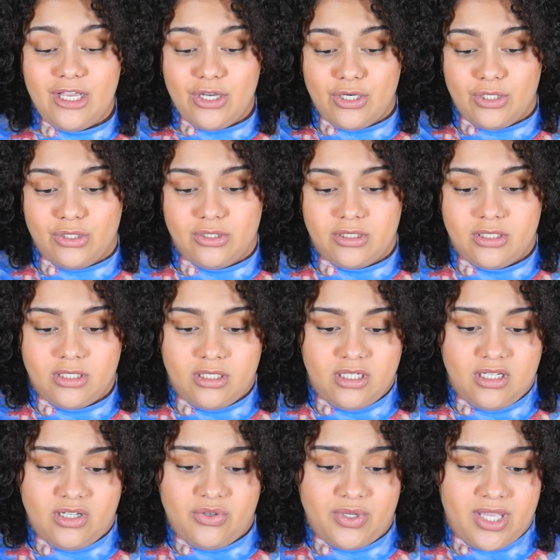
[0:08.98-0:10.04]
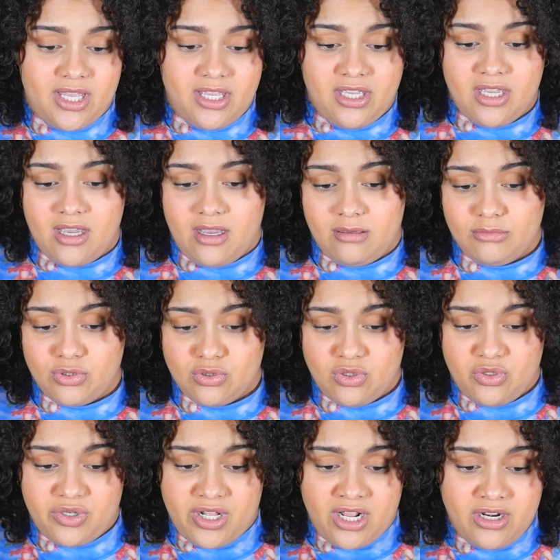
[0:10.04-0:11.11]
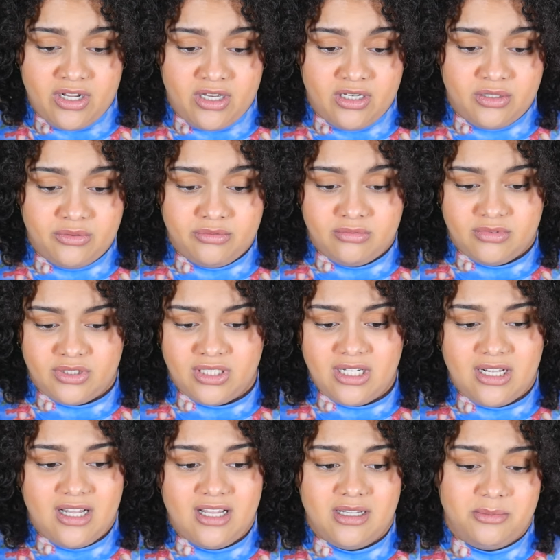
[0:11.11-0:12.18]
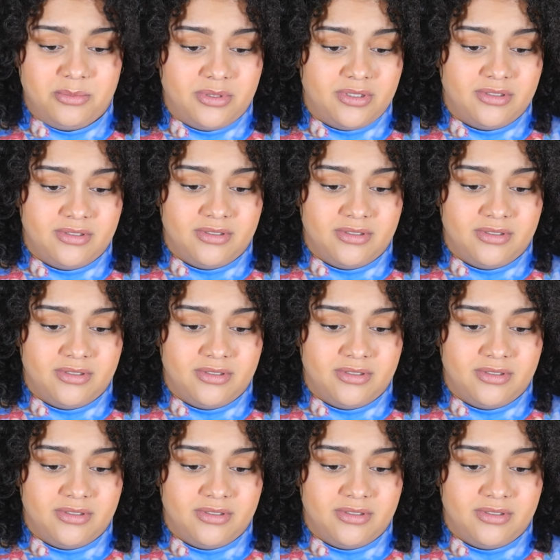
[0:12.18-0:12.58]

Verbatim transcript: He goes, Okay, yeah, I'm screwed. I know. Shut up.